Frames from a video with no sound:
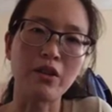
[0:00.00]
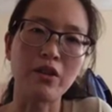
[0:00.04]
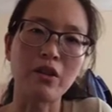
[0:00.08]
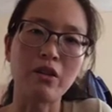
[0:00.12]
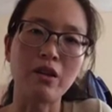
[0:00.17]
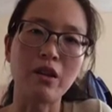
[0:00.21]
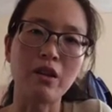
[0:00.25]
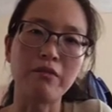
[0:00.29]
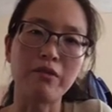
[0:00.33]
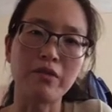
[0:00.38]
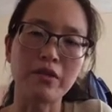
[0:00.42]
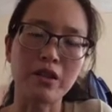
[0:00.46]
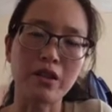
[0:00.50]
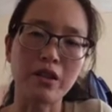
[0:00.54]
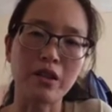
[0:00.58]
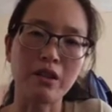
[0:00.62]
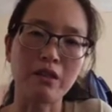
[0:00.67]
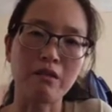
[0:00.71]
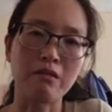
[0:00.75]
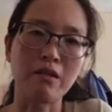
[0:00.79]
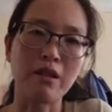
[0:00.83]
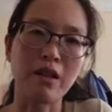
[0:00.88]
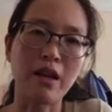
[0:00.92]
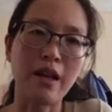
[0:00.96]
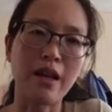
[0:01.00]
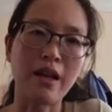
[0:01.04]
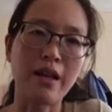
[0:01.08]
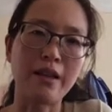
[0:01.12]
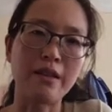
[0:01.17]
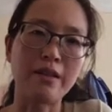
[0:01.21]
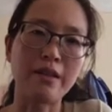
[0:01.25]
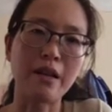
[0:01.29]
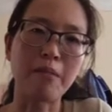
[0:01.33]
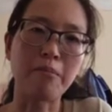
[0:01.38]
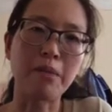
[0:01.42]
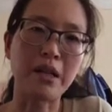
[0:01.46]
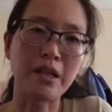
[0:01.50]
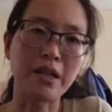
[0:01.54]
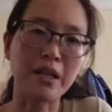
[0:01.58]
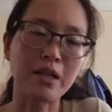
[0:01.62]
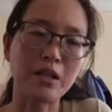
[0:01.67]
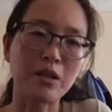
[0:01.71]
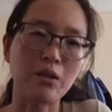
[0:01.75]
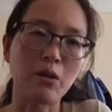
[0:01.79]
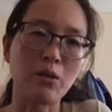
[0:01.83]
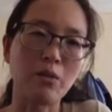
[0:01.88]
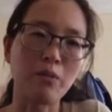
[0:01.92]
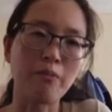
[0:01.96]
of the gene, and that'd be
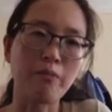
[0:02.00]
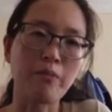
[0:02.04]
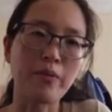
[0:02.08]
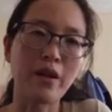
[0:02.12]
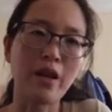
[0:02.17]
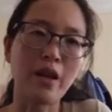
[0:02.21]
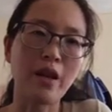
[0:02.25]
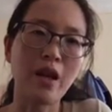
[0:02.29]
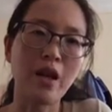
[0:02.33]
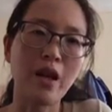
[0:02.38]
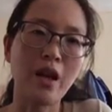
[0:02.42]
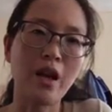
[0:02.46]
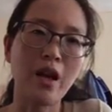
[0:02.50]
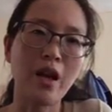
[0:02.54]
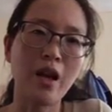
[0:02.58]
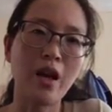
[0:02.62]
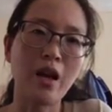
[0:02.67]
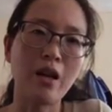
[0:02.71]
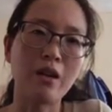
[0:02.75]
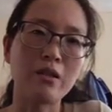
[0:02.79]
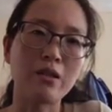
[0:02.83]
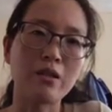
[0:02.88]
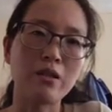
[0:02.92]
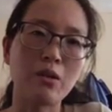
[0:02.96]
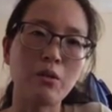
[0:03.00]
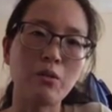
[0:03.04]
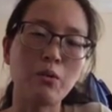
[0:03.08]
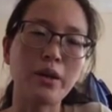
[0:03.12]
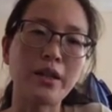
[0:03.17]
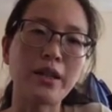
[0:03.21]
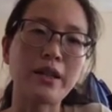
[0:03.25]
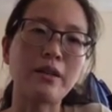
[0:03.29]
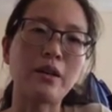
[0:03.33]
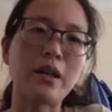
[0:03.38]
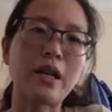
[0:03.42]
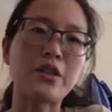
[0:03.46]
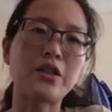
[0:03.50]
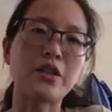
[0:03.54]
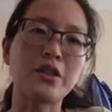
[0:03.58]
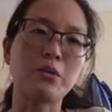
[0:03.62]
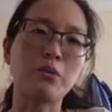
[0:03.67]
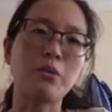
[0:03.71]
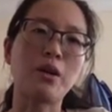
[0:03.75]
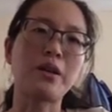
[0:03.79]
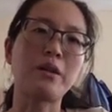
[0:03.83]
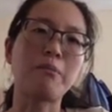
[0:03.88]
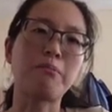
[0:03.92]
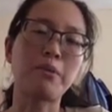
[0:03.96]
lethal. And so, I just want to
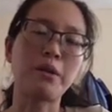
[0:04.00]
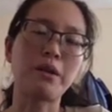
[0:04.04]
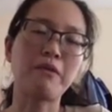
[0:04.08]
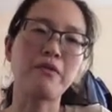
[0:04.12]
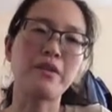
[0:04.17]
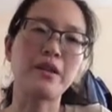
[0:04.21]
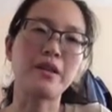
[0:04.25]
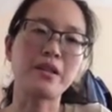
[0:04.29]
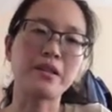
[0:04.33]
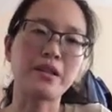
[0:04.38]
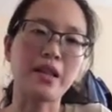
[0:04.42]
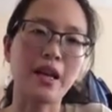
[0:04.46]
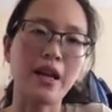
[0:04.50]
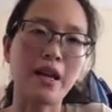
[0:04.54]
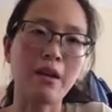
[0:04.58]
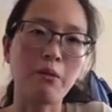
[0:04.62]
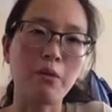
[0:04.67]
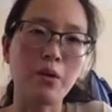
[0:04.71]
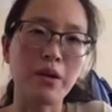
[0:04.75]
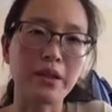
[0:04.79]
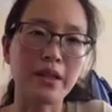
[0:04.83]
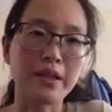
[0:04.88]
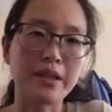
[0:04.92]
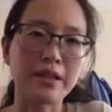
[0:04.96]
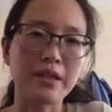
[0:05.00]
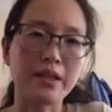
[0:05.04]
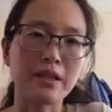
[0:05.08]
briefly say what is